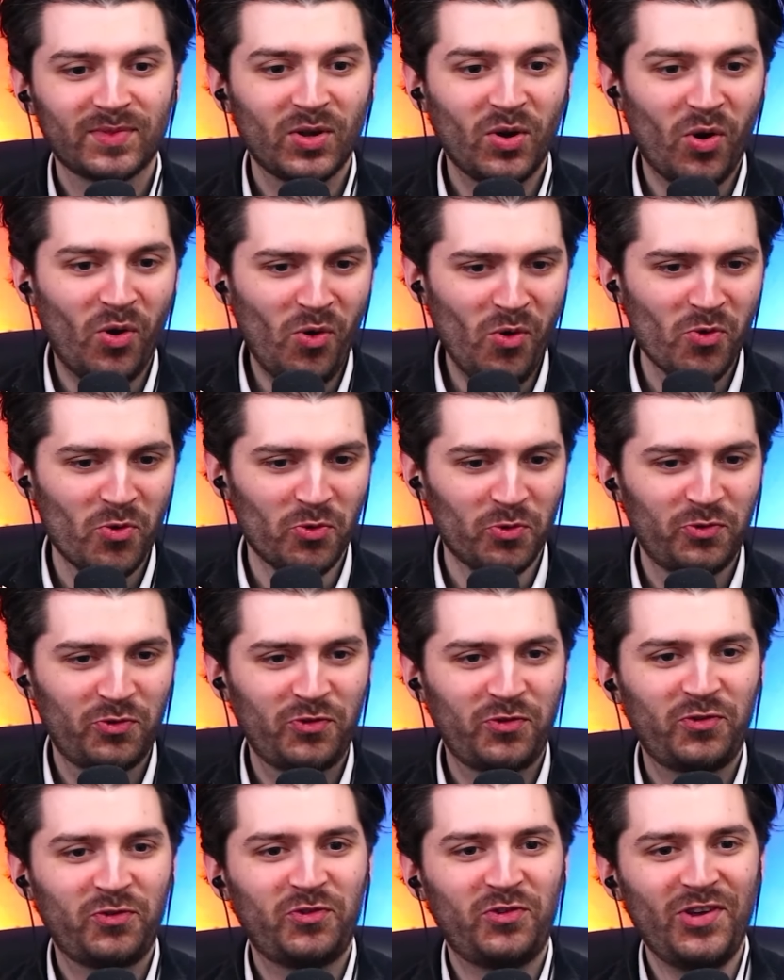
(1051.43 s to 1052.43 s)
Oh
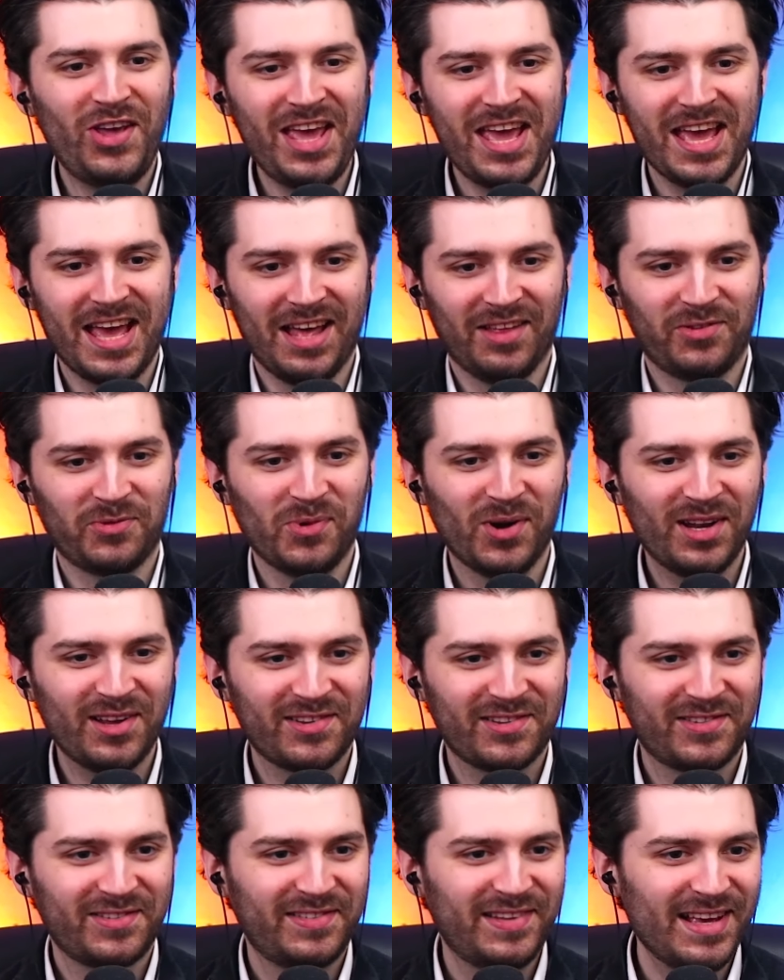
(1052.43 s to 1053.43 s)
shit, what
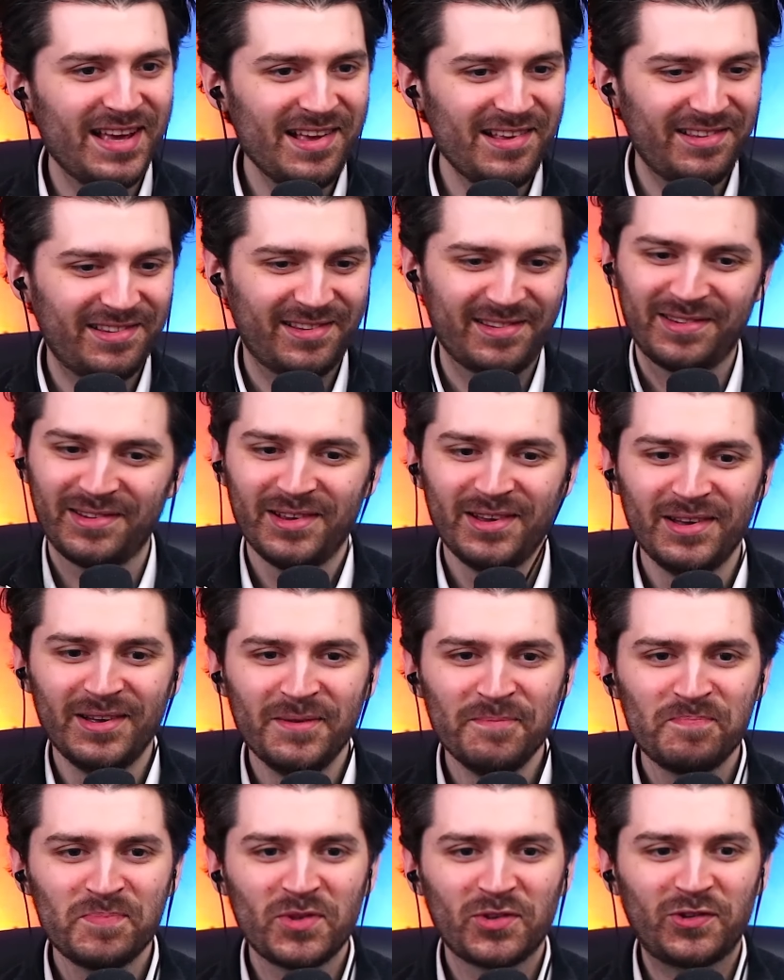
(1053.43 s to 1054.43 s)
is this?
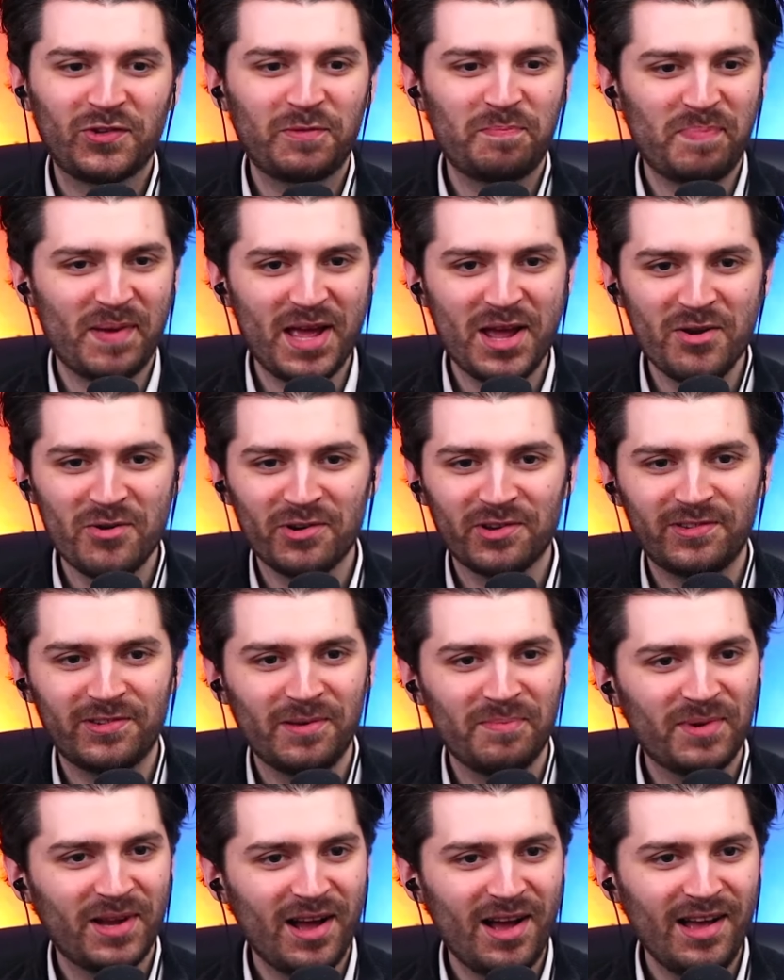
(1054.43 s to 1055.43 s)
Spear of
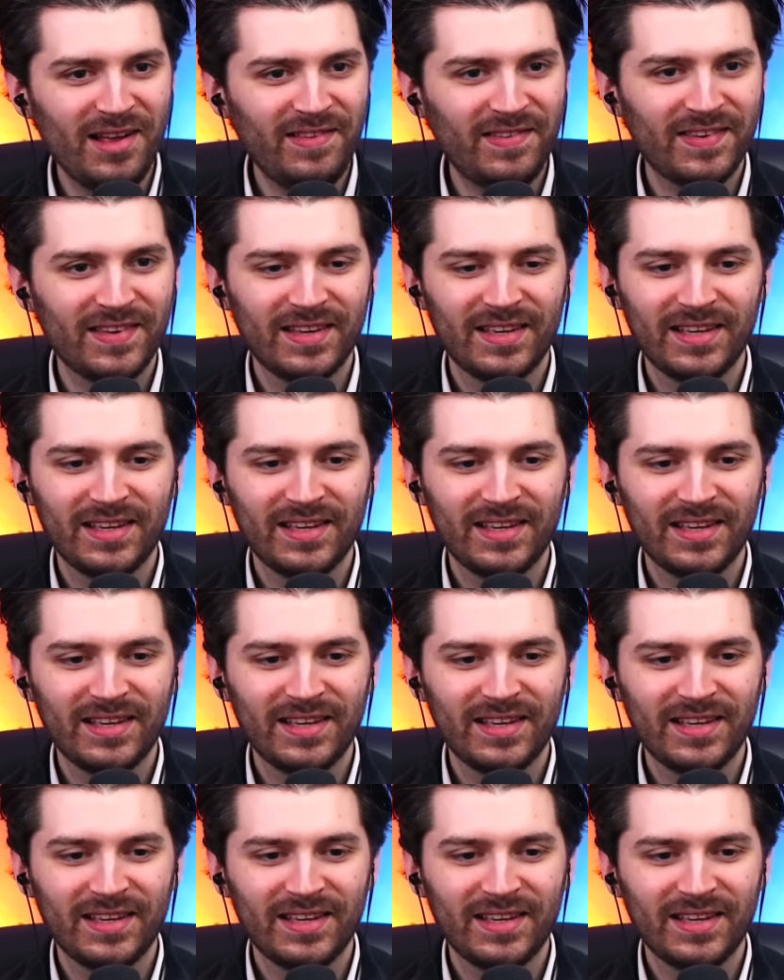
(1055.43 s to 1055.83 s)
some kind?